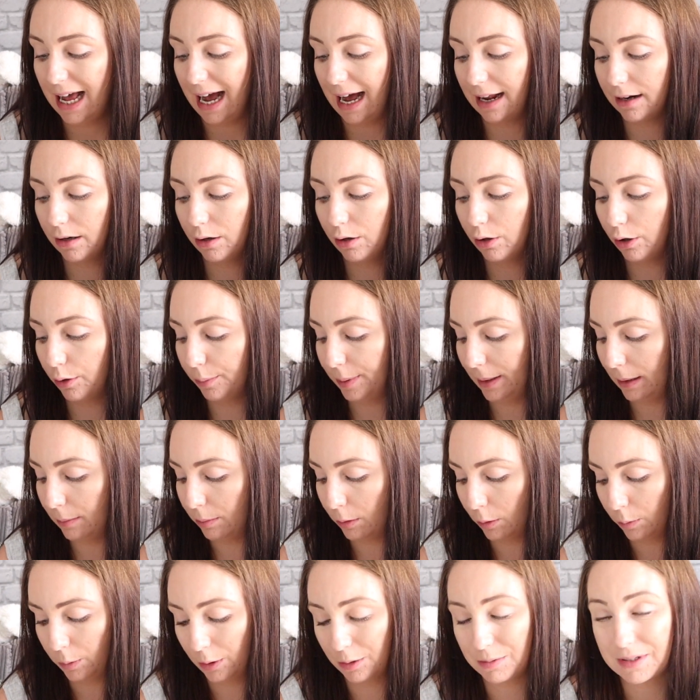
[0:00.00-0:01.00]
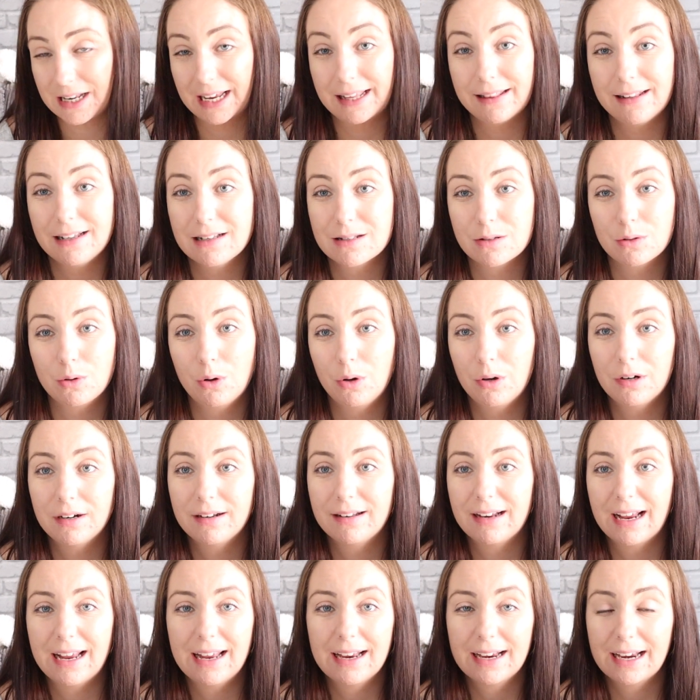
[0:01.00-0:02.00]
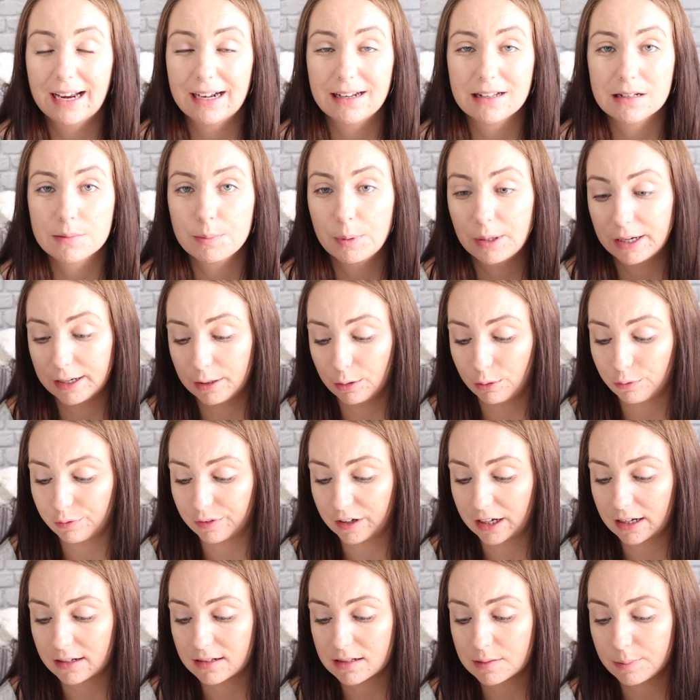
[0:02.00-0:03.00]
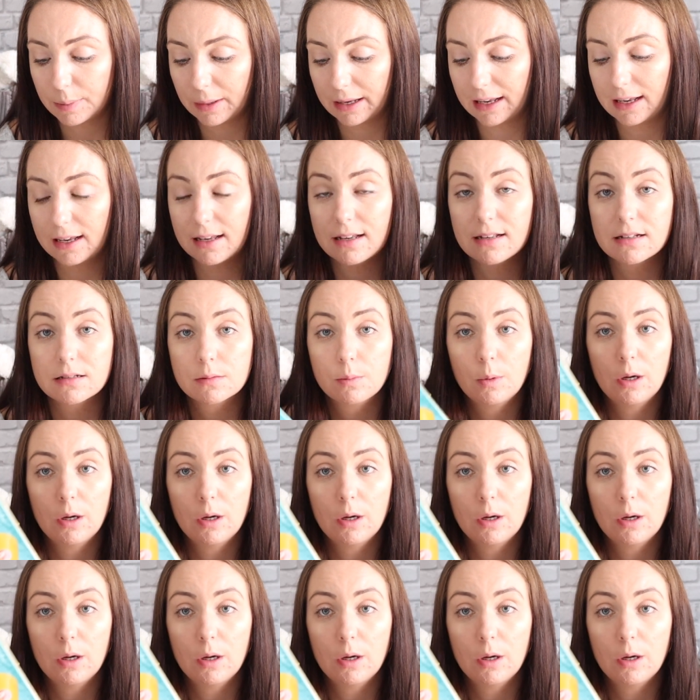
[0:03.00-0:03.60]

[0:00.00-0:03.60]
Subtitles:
and a lot of people will take these on holiday, again it's pretty obvious, but it is